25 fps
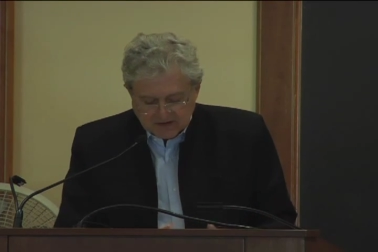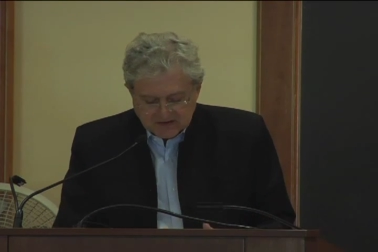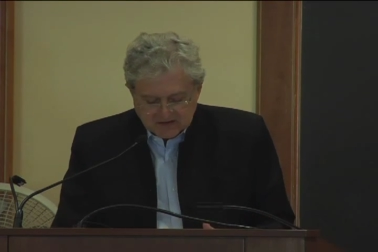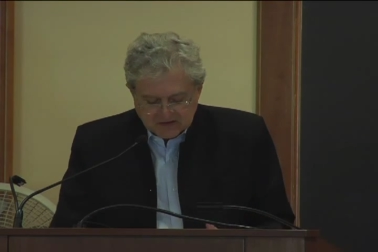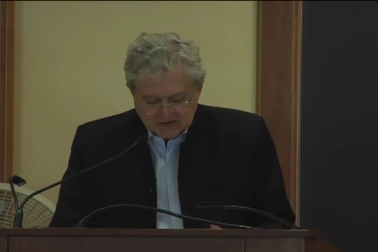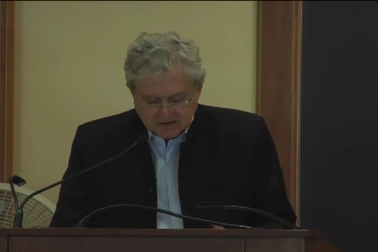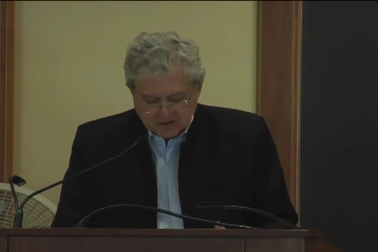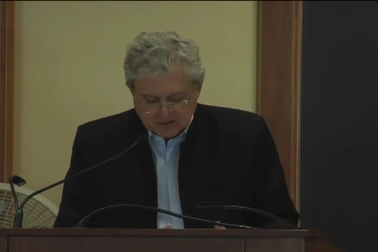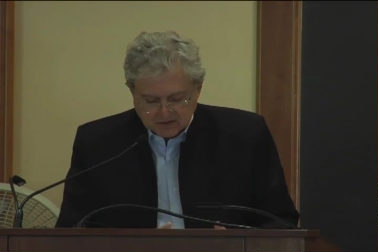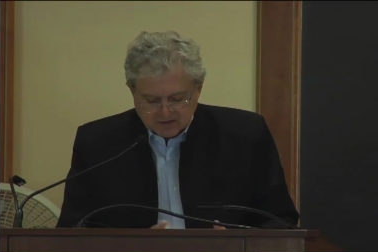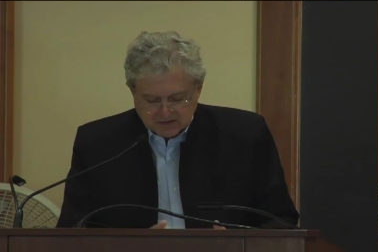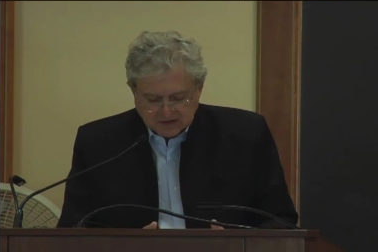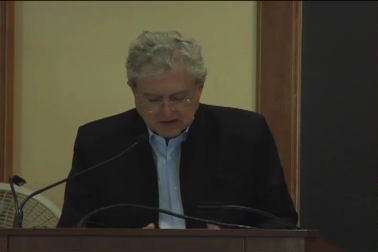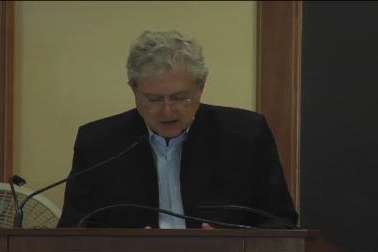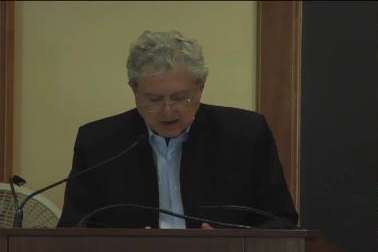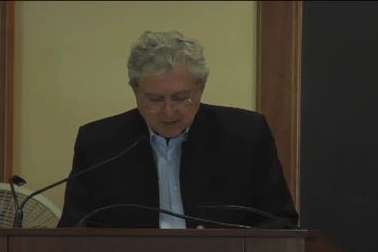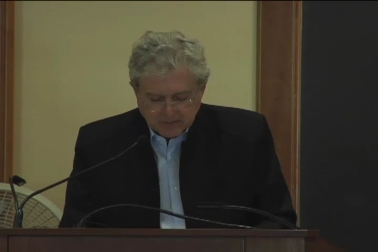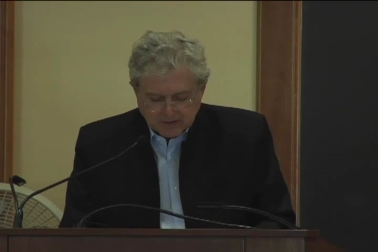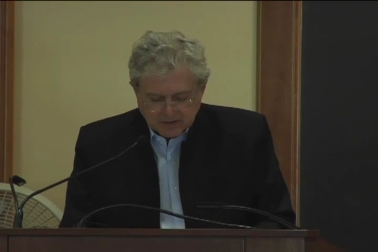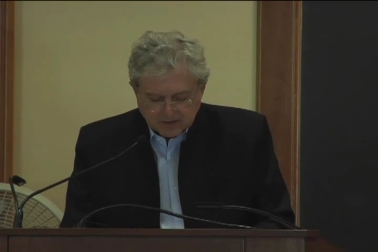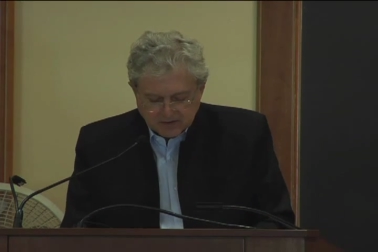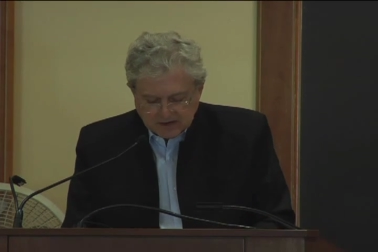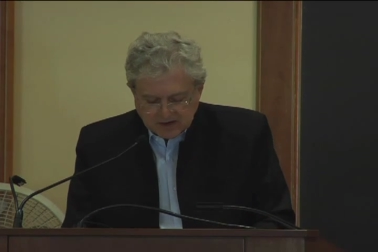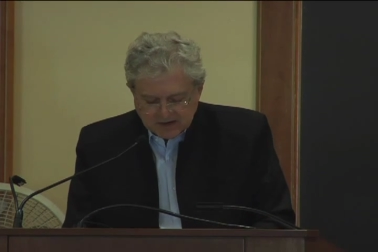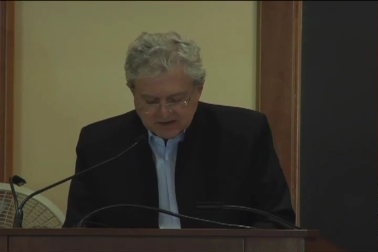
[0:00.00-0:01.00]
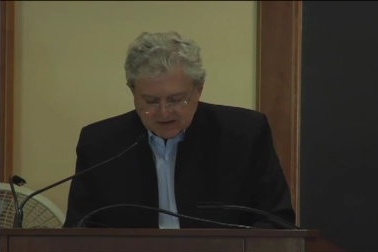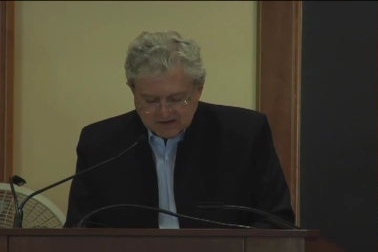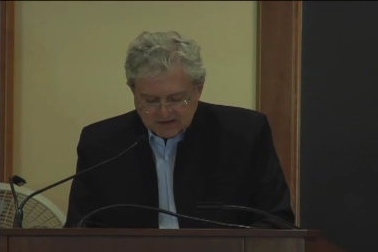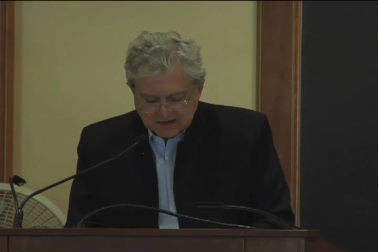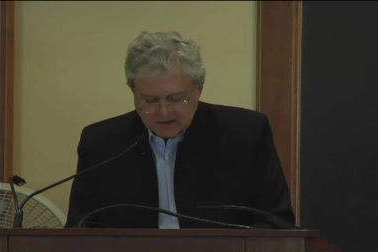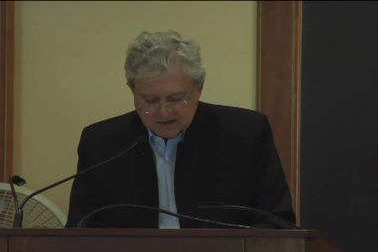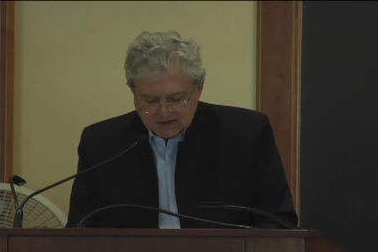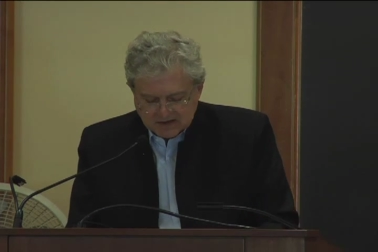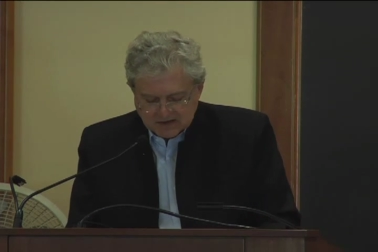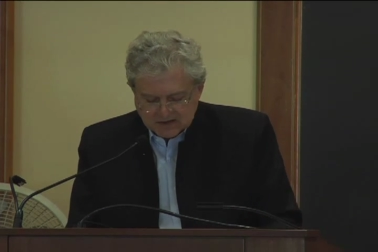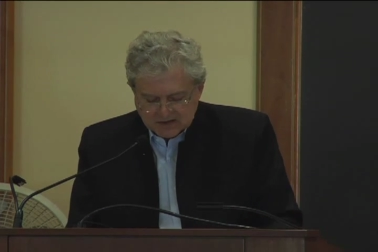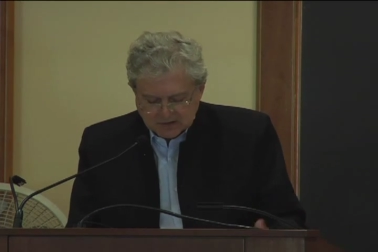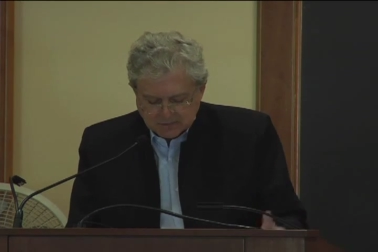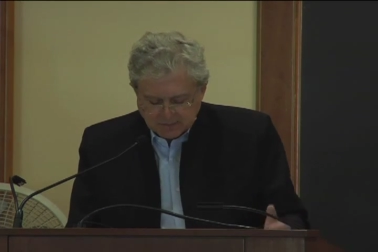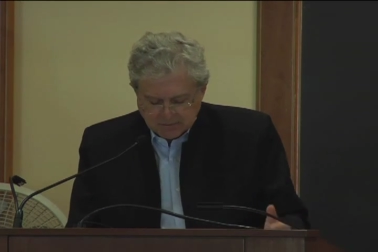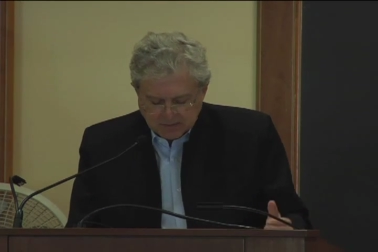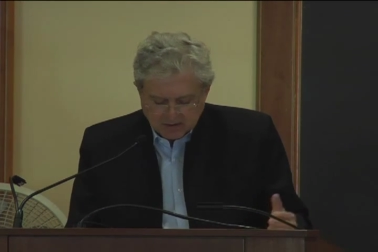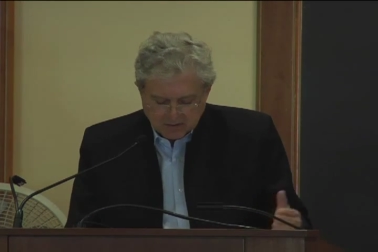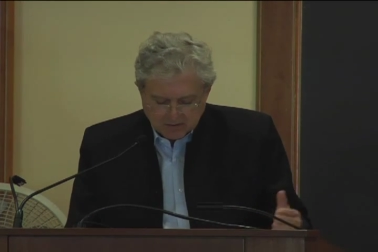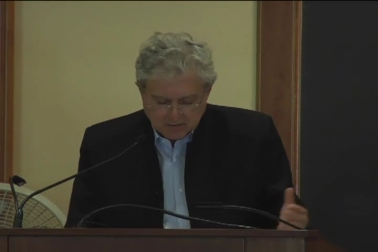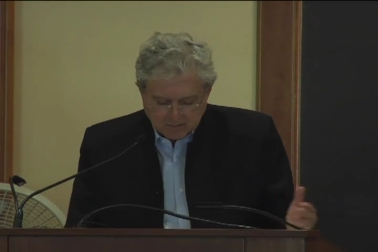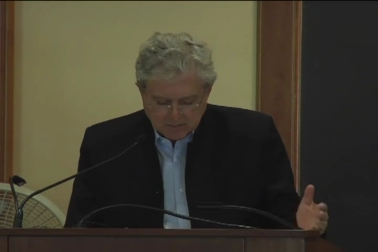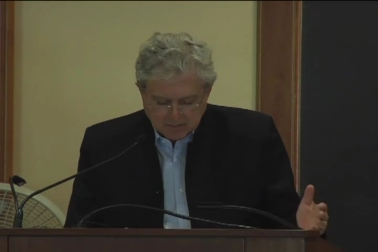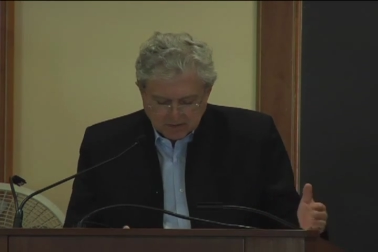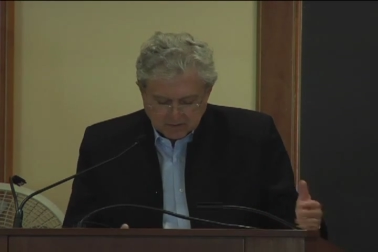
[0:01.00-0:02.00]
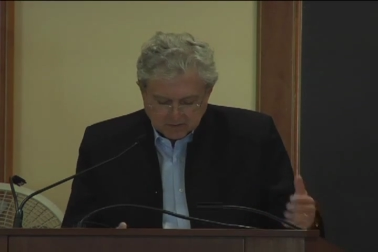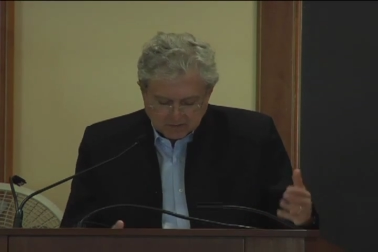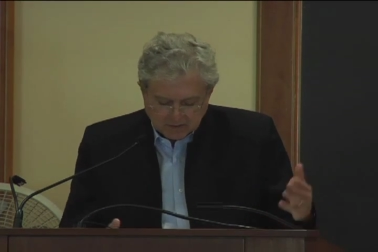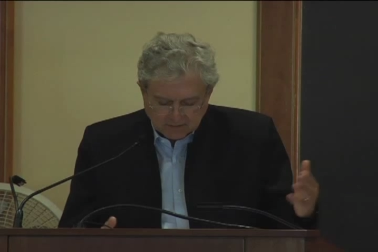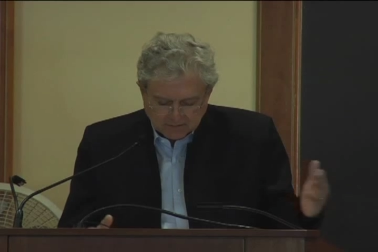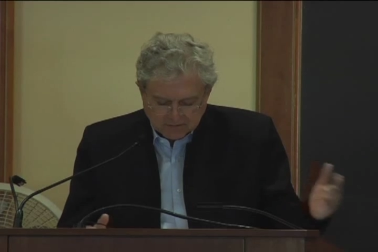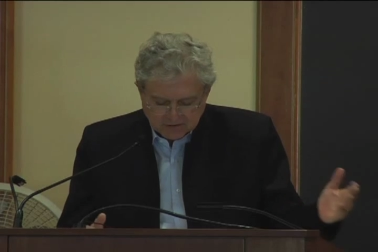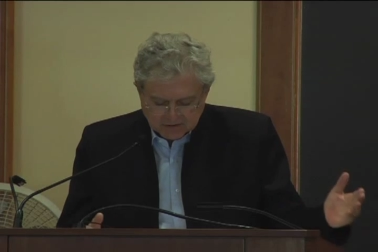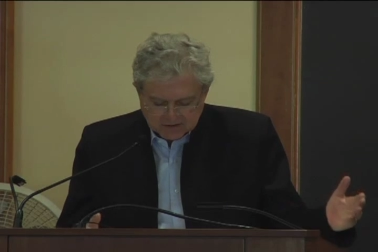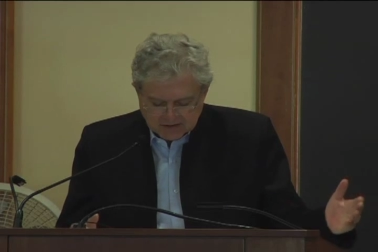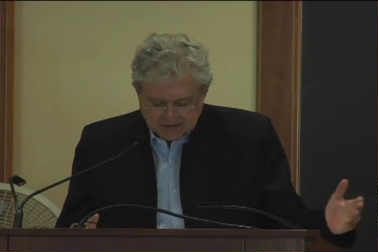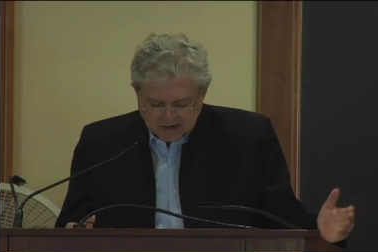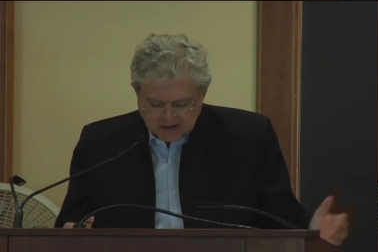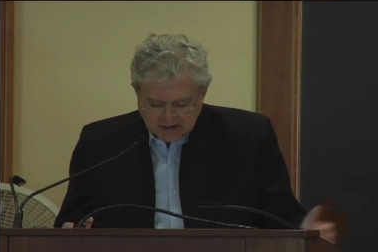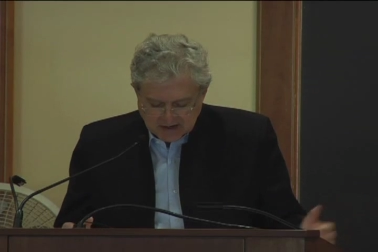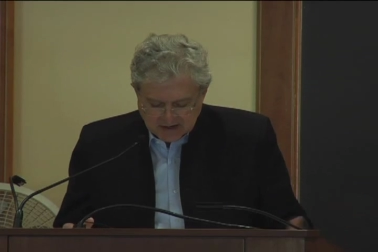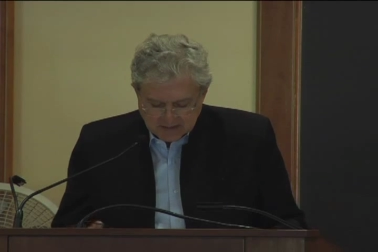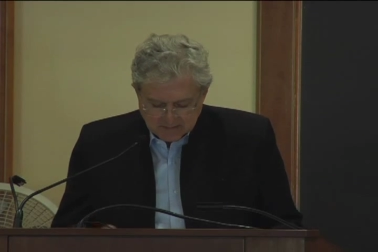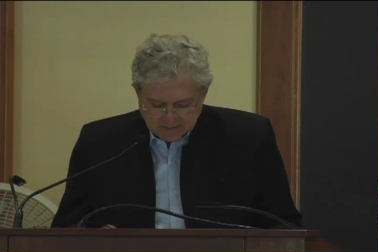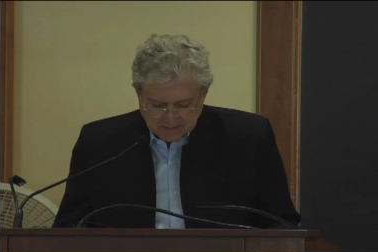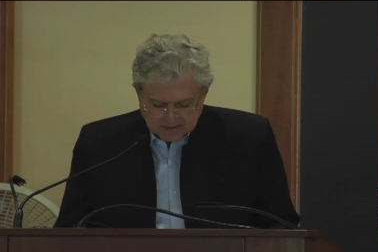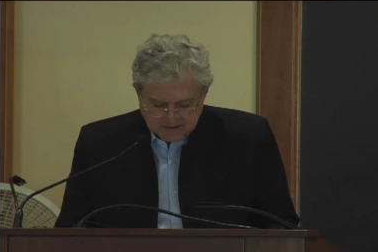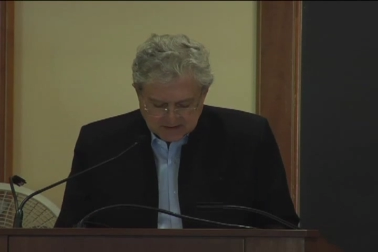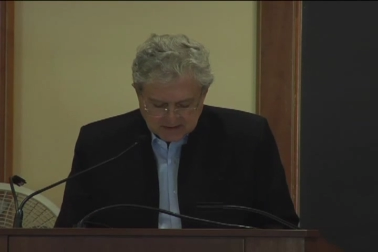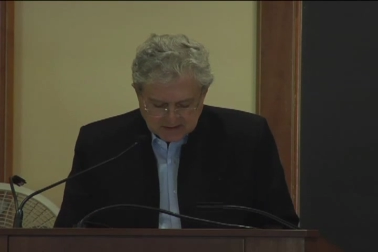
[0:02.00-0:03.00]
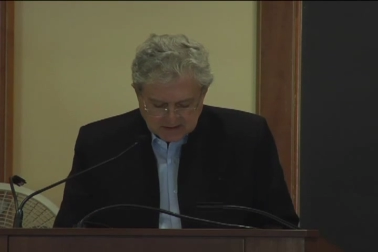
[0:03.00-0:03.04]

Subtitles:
cybernetic experiment of the time